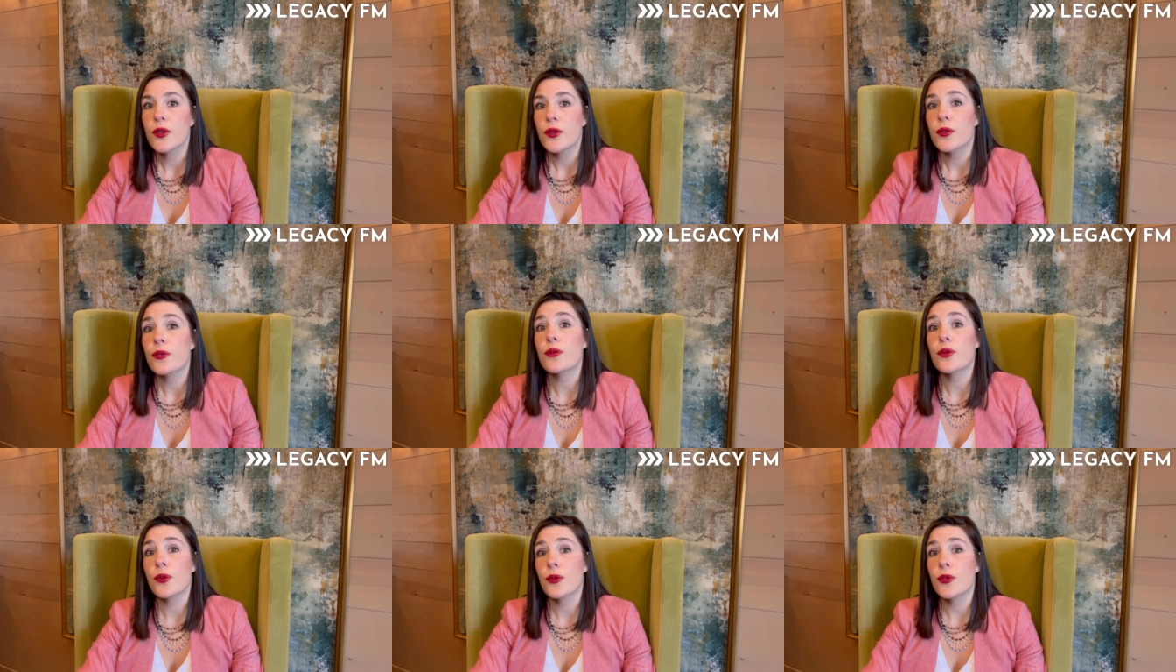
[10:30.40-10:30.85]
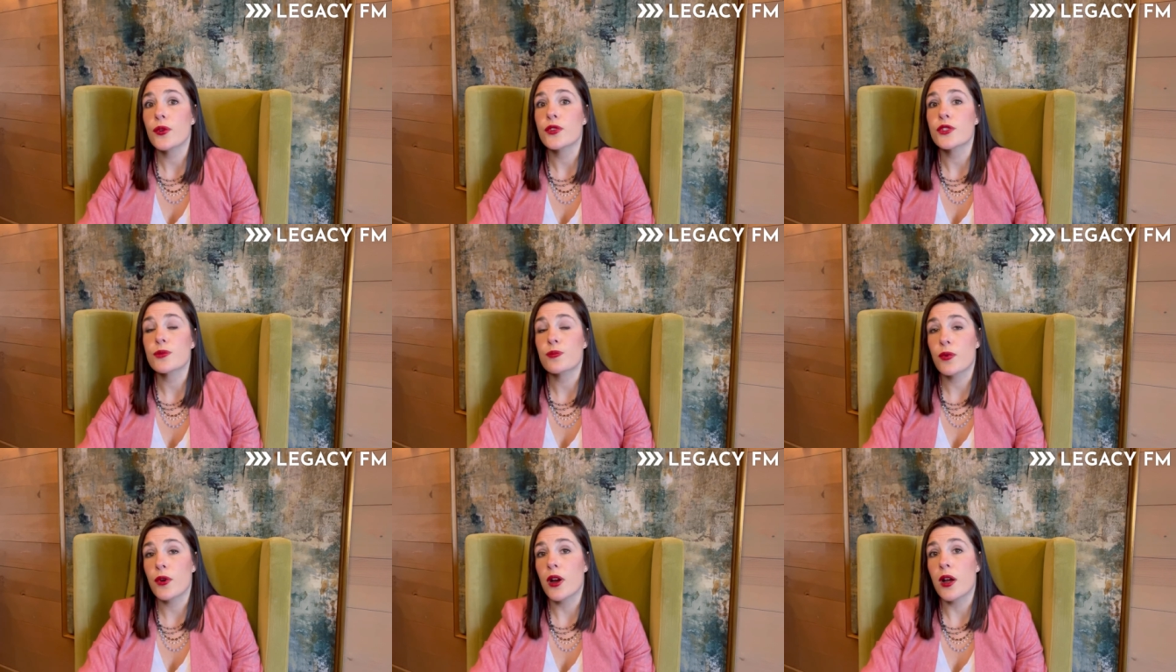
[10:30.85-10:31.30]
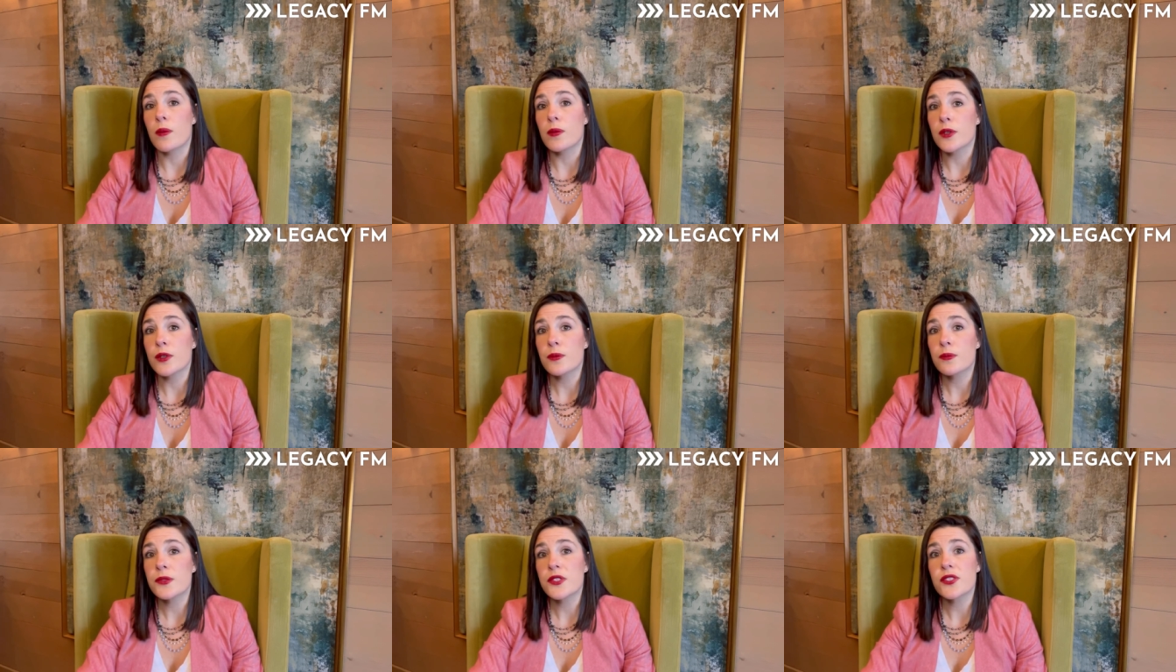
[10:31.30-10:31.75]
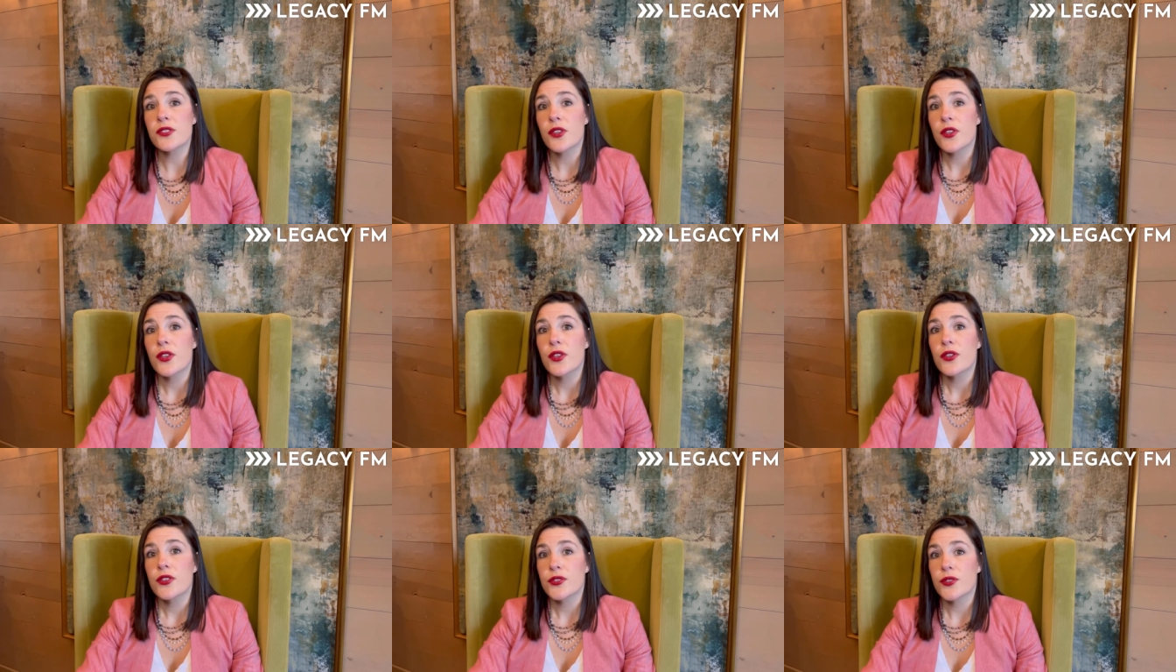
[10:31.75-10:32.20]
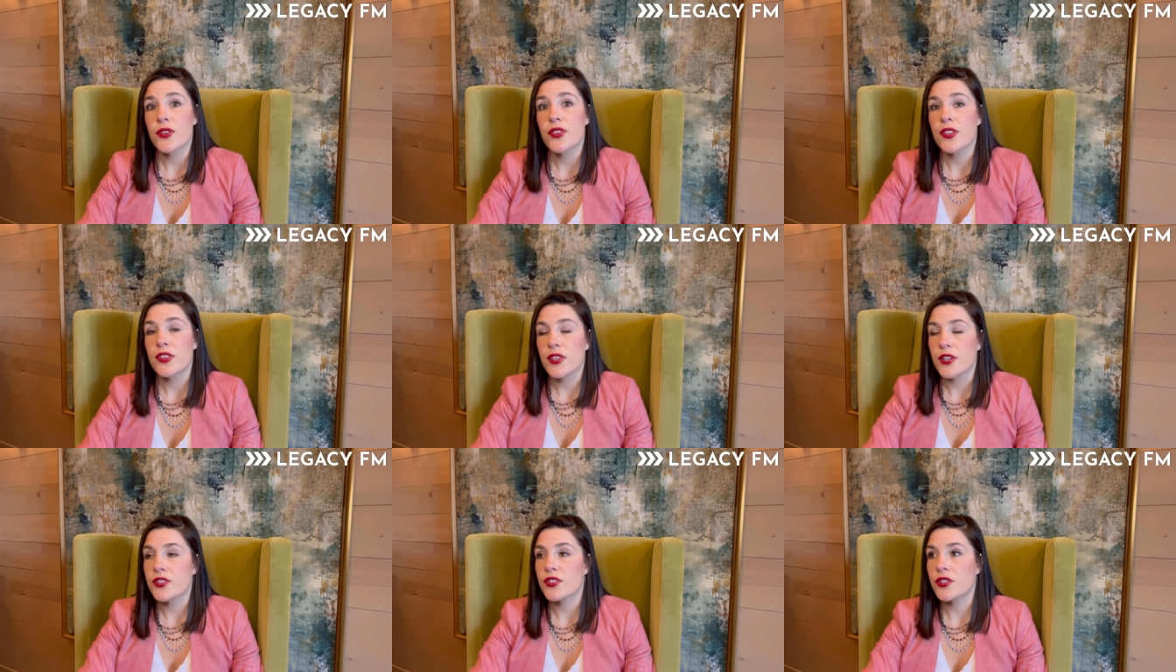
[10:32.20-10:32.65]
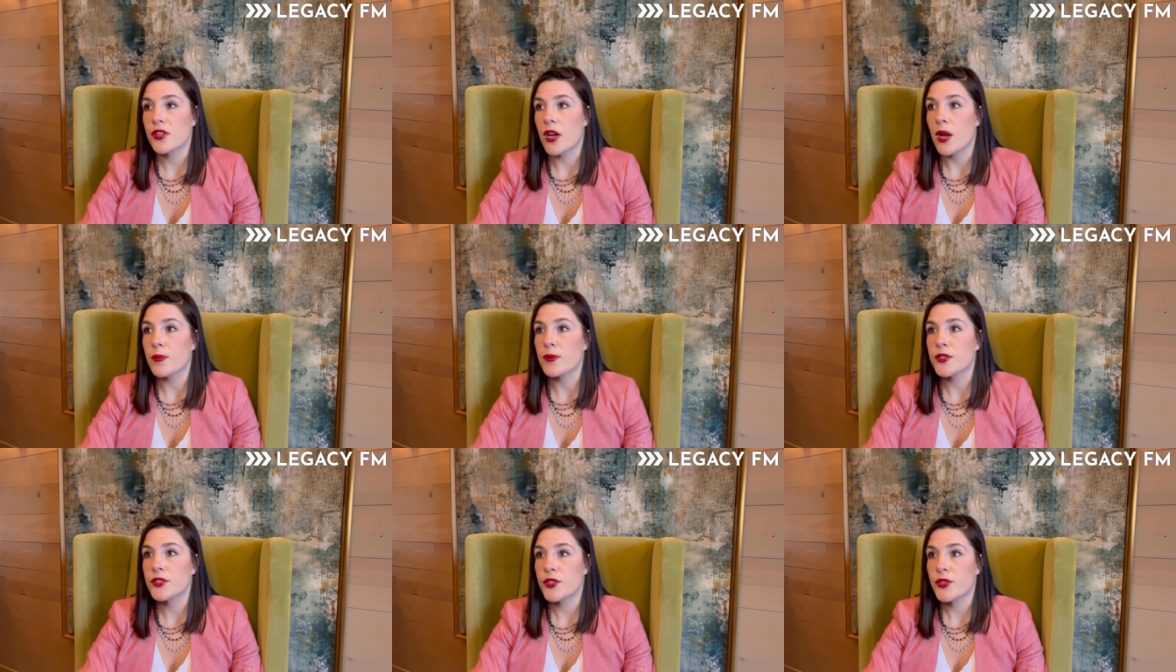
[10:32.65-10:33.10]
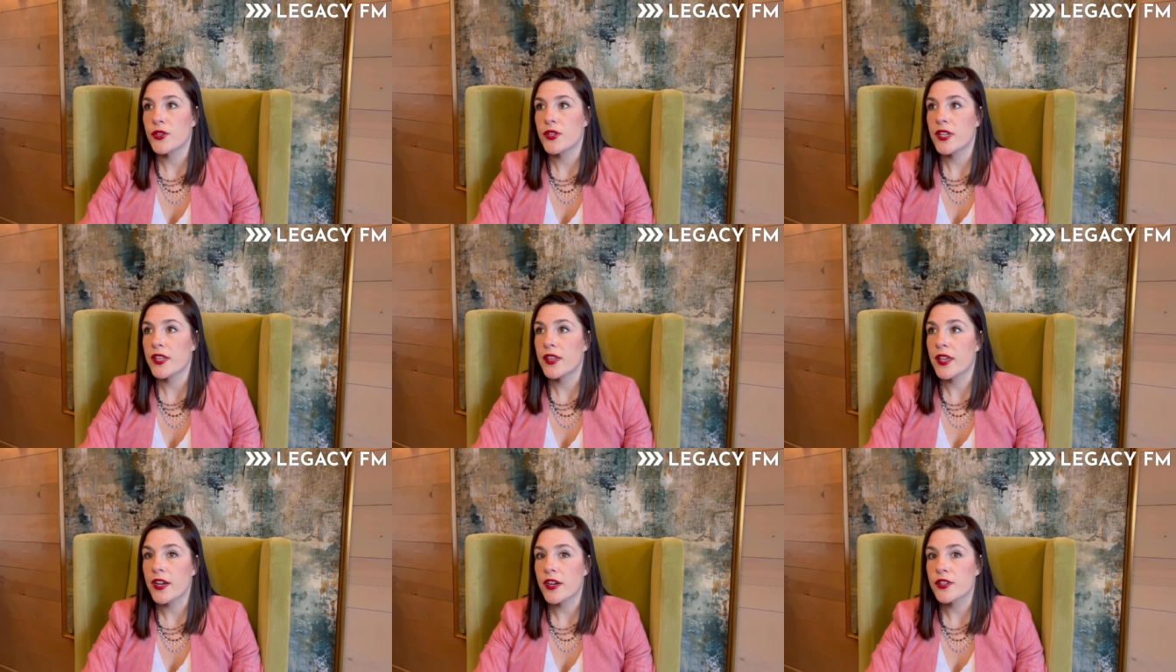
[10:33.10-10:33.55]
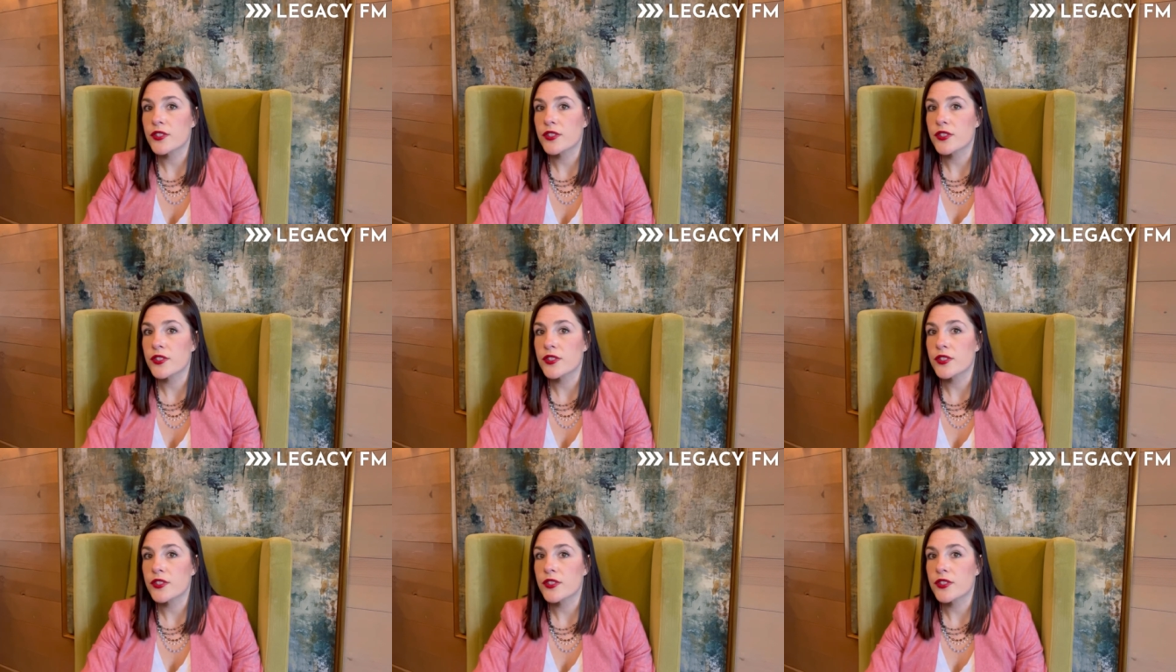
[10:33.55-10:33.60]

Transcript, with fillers: through those problems. So I think there's an opportunity there.